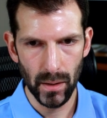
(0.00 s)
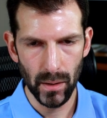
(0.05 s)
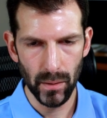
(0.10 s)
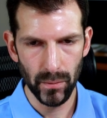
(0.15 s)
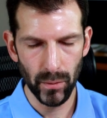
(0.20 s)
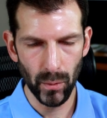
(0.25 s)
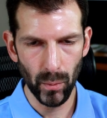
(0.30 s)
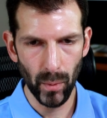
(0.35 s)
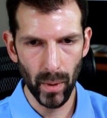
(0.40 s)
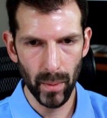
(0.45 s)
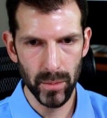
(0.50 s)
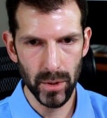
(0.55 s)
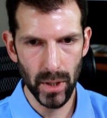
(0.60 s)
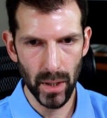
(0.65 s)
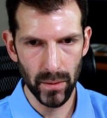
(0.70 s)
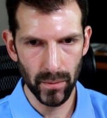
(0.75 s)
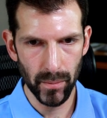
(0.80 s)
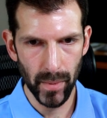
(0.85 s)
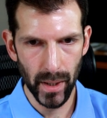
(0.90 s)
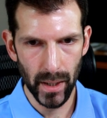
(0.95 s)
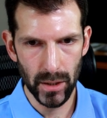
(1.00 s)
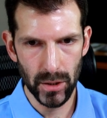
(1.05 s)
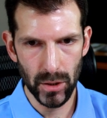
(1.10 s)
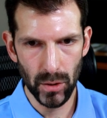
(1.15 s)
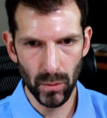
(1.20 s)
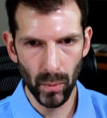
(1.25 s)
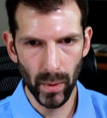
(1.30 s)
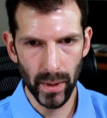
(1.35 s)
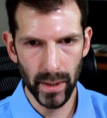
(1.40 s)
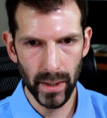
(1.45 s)
for WebDriver Manager
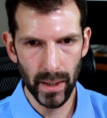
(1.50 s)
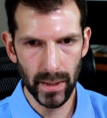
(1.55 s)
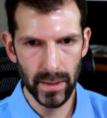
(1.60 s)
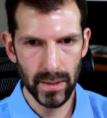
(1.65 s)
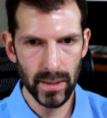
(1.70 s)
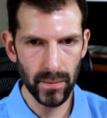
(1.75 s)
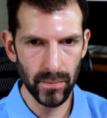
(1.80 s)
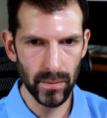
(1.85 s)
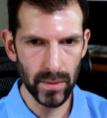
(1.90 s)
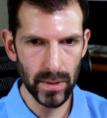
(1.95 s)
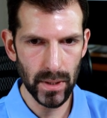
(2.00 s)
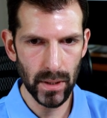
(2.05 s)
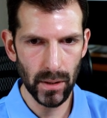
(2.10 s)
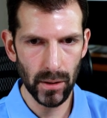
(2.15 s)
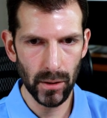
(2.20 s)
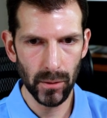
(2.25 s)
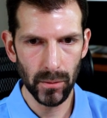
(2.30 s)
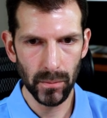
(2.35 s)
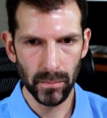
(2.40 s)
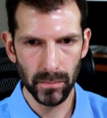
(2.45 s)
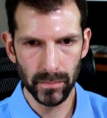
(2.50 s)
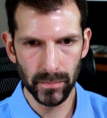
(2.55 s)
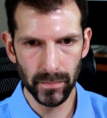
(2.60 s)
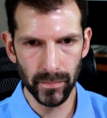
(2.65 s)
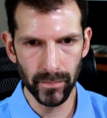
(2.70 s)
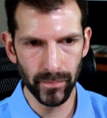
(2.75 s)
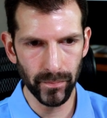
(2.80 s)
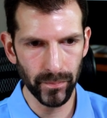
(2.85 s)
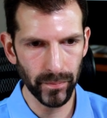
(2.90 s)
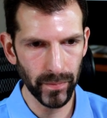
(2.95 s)
1.70,
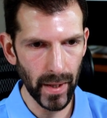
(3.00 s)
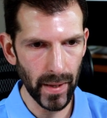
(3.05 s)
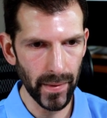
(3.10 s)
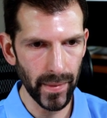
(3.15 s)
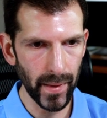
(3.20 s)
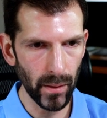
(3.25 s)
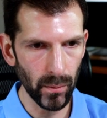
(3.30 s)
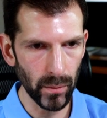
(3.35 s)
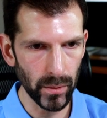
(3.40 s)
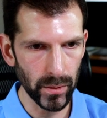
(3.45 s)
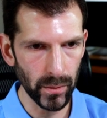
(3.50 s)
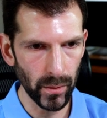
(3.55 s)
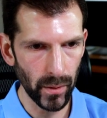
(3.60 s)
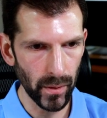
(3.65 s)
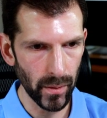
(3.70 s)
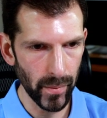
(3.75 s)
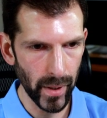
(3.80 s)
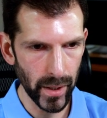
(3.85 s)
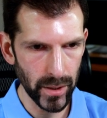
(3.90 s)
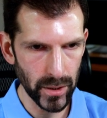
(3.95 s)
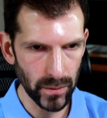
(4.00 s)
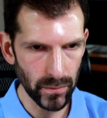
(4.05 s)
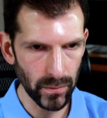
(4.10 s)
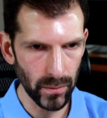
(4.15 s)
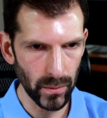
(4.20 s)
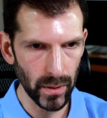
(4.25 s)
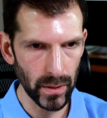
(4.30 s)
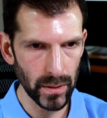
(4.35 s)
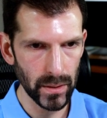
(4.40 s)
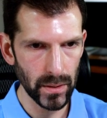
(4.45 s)
and that will do all the magic
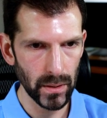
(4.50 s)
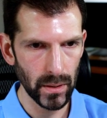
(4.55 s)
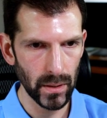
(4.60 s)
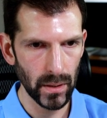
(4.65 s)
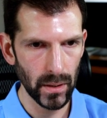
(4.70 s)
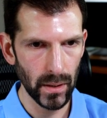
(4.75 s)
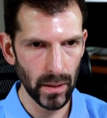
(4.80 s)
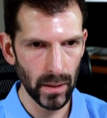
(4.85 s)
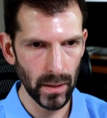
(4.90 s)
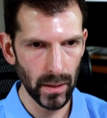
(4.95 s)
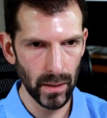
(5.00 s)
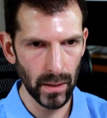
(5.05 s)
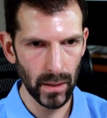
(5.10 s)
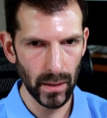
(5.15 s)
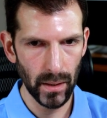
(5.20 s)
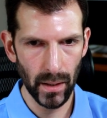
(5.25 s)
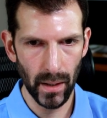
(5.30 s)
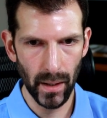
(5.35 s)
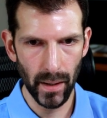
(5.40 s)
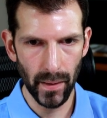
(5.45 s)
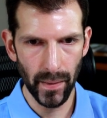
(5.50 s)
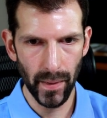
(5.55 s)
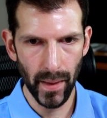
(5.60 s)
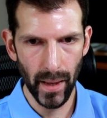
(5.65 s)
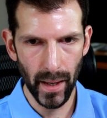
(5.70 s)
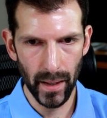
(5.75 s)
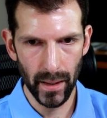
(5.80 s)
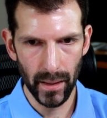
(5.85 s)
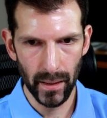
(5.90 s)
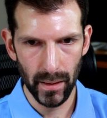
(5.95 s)
for us on
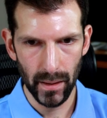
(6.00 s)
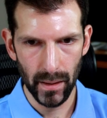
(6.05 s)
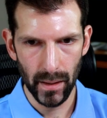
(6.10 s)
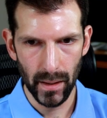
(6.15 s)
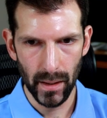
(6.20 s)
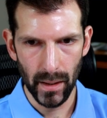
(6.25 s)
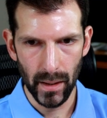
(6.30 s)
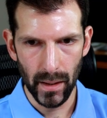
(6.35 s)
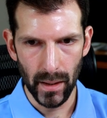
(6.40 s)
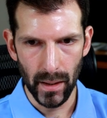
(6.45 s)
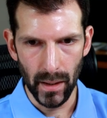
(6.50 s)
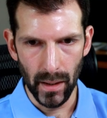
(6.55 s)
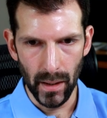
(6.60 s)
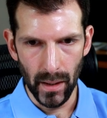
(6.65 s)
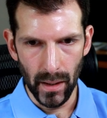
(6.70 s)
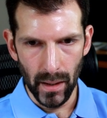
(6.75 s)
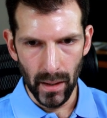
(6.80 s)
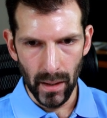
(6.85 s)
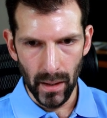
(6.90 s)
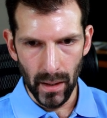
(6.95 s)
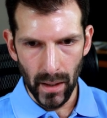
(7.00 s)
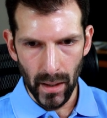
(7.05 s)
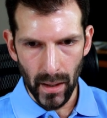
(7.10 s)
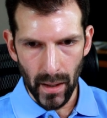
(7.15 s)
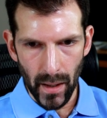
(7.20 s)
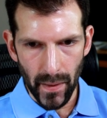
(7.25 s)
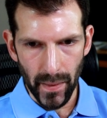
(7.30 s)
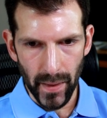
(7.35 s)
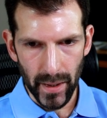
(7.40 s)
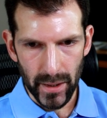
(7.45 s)
that.
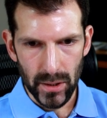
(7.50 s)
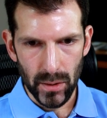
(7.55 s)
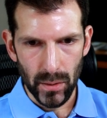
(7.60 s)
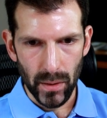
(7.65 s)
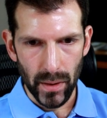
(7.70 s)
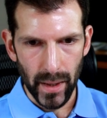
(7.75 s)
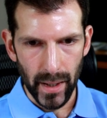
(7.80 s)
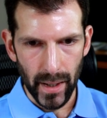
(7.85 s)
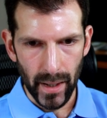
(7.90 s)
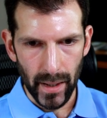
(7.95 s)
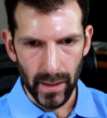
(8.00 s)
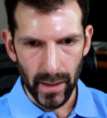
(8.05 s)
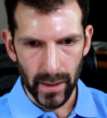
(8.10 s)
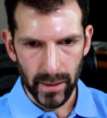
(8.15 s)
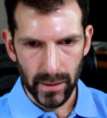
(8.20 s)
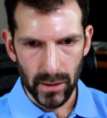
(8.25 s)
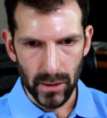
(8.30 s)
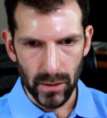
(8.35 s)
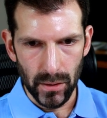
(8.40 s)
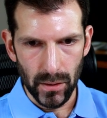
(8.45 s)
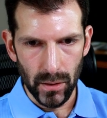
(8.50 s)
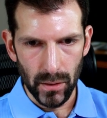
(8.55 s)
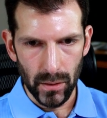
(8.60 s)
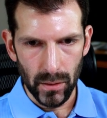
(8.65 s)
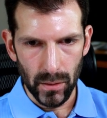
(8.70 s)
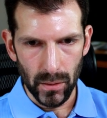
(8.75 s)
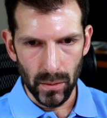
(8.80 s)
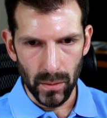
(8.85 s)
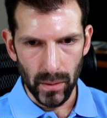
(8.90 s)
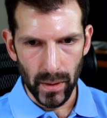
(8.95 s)
Next thing I like to
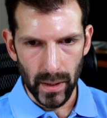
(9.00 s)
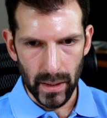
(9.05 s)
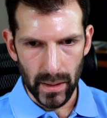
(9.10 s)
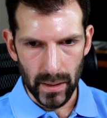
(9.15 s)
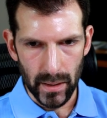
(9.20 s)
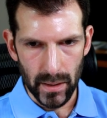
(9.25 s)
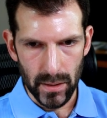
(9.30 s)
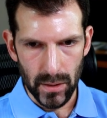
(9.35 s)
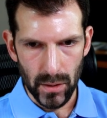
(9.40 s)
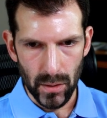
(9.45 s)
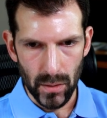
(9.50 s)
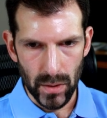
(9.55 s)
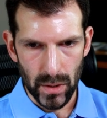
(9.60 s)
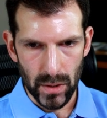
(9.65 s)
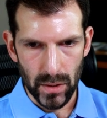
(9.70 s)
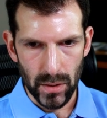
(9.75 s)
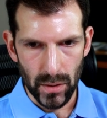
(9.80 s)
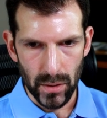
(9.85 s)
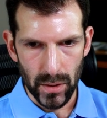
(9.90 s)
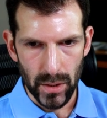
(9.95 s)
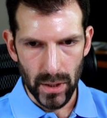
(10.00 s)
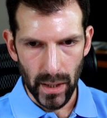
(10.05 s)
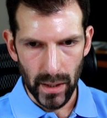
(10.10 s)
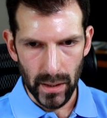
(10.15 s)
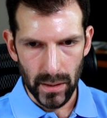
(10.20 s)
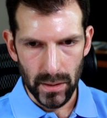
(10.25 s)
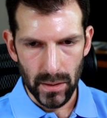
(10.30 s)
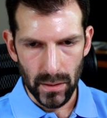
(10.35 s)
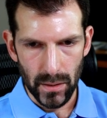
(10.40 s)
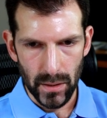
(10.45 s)
do is use assert.j
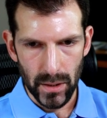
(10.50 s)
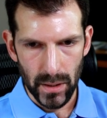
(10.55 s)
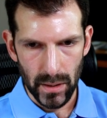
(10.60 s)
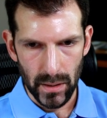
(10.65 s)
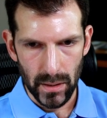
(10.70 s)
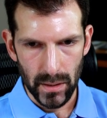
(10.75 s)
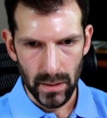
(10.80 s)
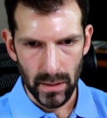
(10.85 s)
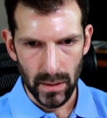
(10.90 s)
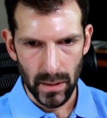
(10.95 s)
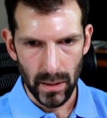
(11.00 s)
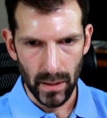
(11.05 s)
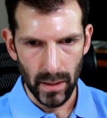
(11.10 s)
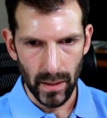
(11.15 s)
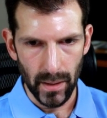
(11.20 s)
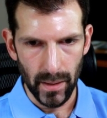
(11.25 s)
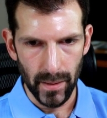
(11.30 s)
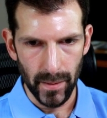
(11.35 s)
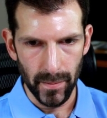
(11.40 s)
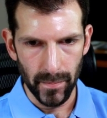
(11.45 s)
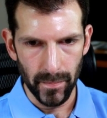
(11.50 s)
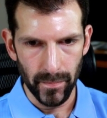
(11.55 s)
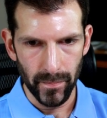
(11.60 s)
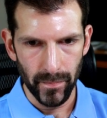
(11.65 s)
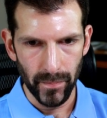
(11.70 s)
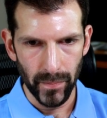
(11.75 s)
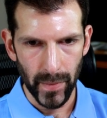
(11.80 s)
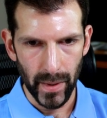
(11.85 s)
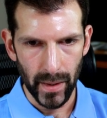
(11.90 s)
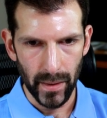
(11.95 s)
assertions.
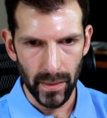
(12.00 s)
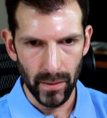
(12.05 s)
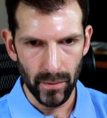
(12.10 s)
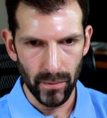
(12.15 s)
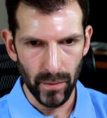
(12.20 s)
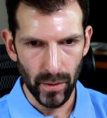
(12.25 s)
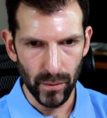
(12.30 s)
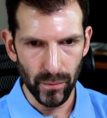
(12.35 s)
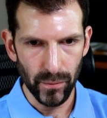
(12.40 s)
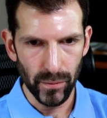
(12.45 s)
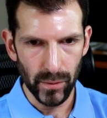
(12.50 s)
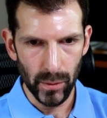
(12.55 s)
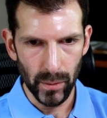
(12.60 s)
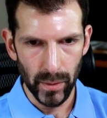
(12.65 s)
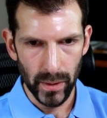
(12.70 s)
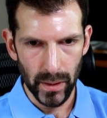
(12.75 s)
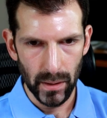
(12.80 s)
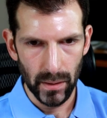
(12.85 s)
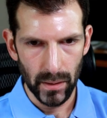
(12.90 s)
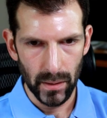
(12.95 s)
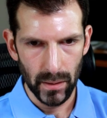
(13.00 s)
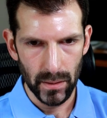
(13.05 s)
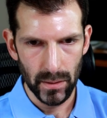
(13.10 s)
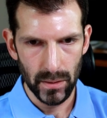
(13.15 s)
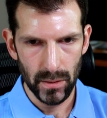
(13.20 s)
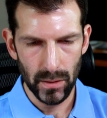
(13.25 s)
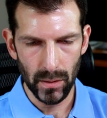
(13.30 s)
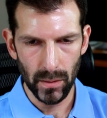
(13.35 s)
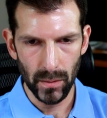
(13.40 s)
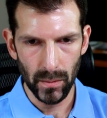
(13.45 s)
They're very fluid,
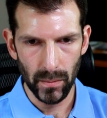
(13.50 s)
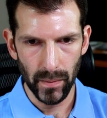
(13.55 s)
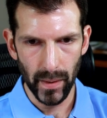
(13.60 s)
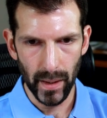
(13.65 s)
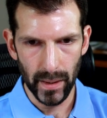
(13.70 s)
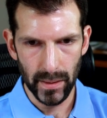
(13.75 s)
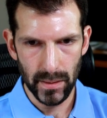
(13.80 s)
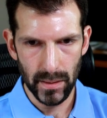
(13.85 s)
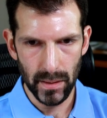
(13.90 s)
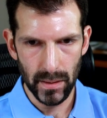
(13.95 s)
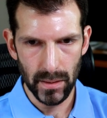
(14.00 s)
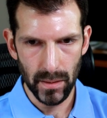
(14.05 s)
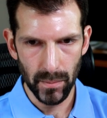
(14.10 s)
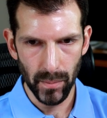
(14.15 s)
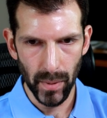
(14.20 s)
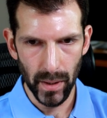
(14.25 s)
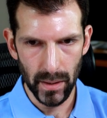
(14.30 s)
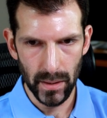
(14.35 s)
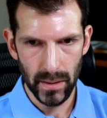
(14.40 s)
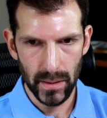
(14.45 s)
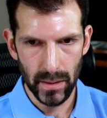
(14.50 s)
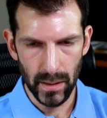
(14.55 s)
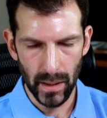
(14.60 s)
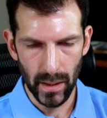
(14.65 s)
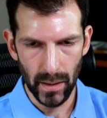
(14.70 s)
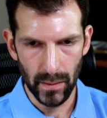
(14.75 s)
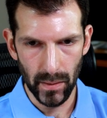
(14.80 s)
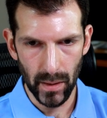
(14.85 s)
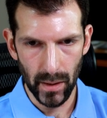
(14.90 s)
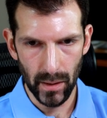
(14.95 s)
so that's this dependency
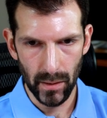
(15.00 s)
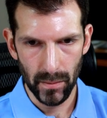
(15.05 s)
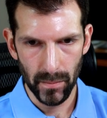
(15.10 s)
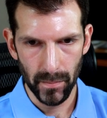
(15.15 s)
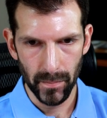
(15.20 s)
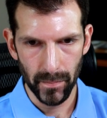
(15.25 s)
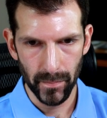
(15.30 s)
down there.